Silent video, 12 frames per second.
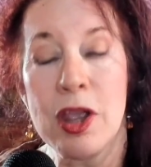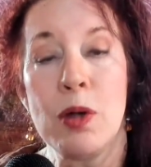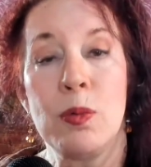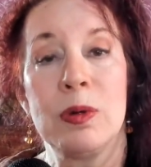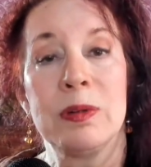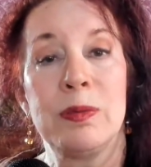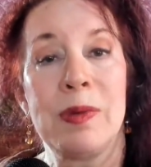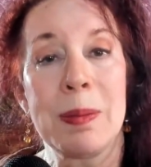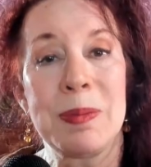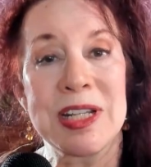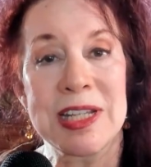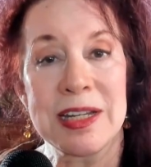we're
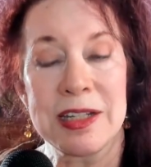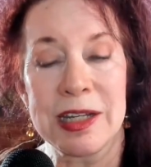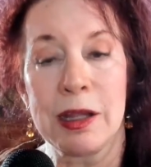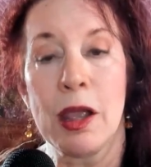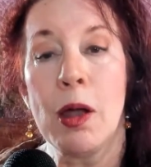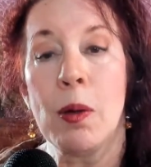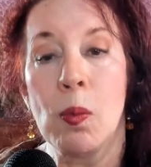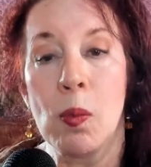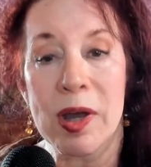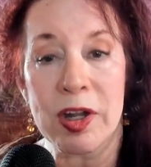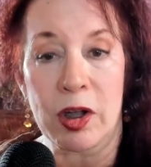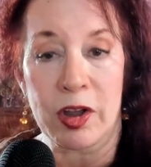representing
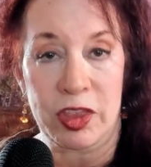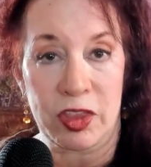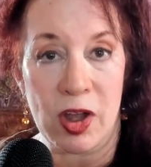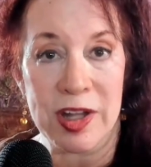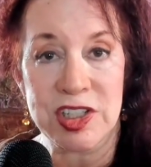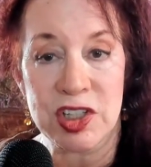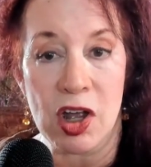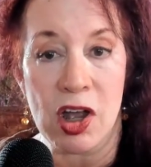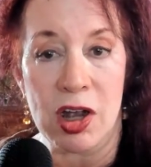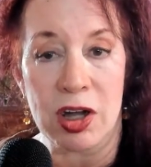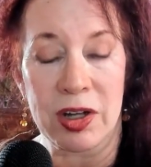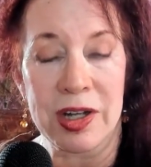what our thoughts
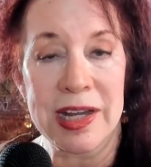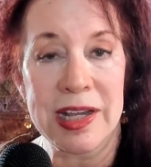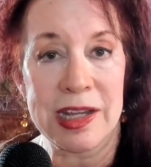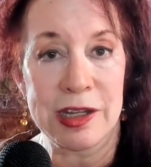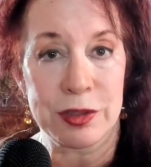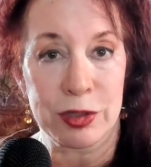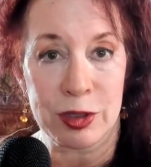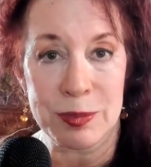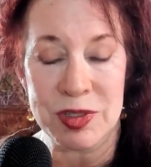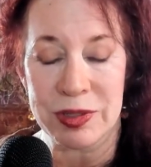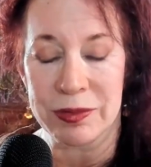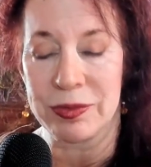are in
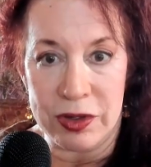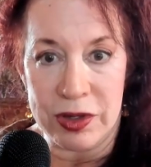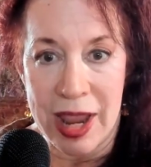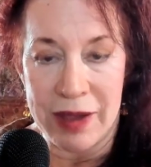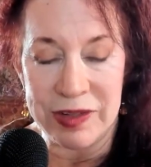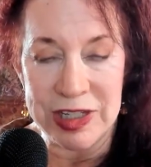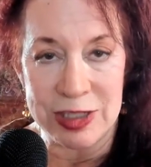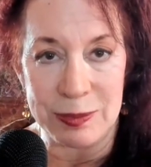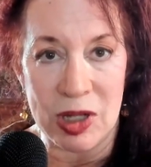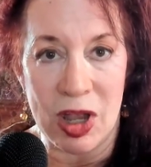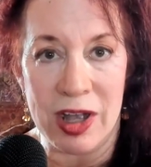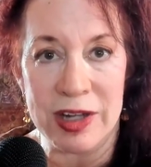terms of having some
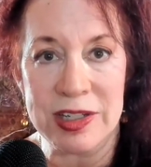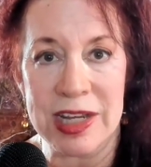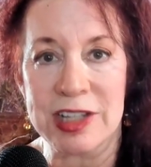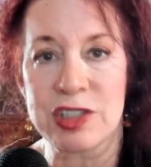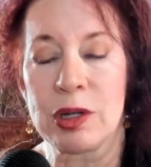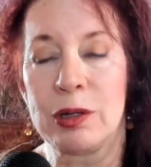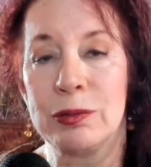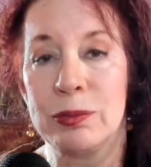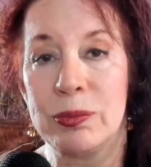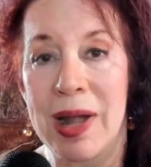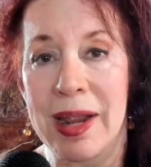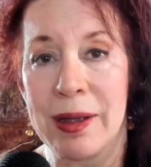context
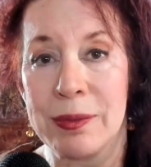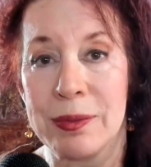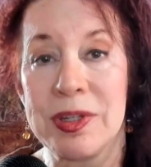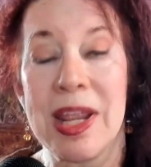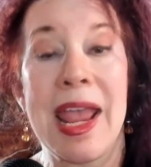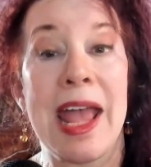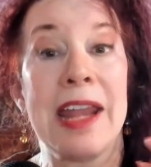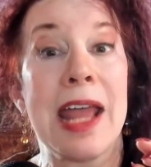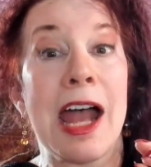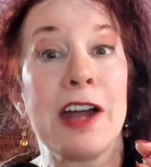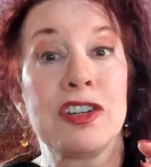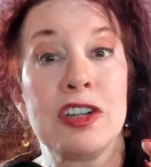around and
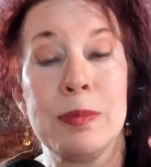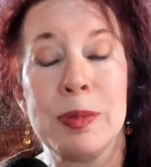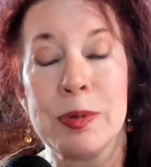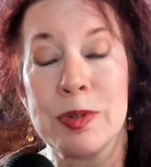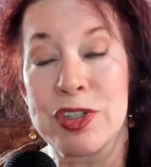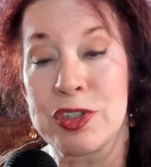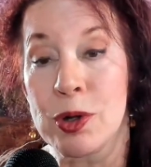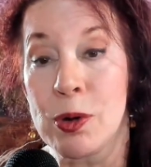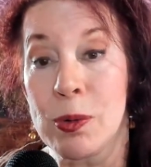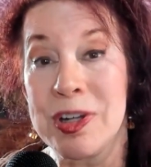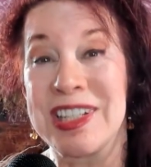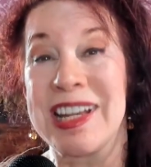attributes
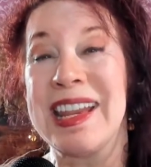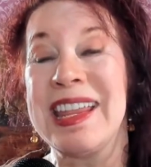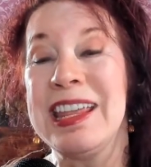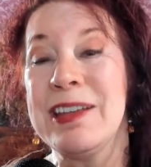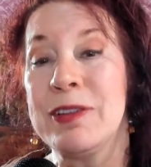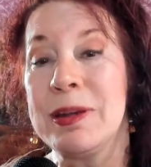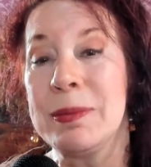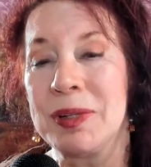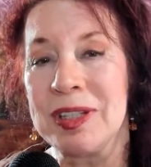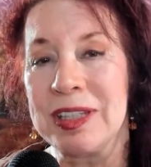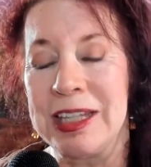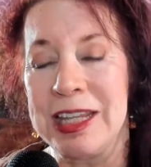towards and even
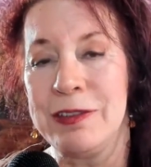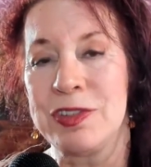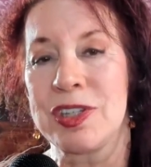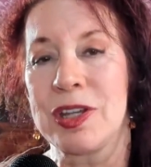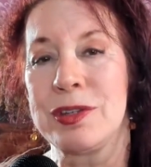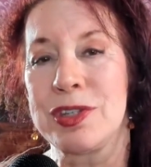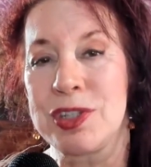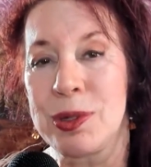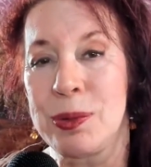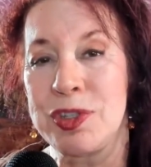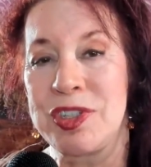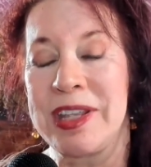beliefs
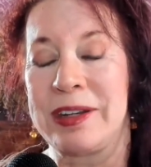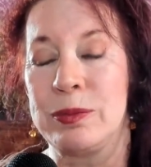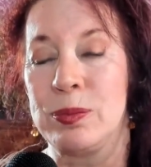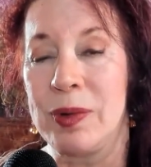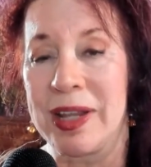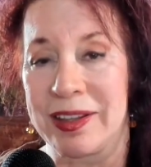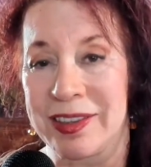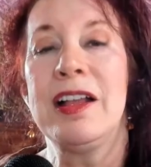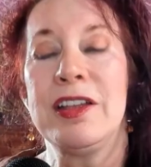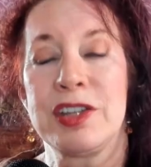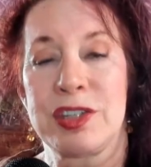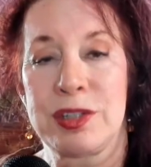associated with
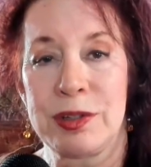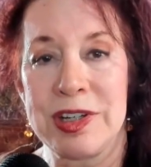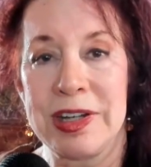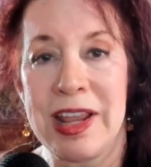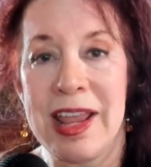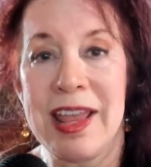certain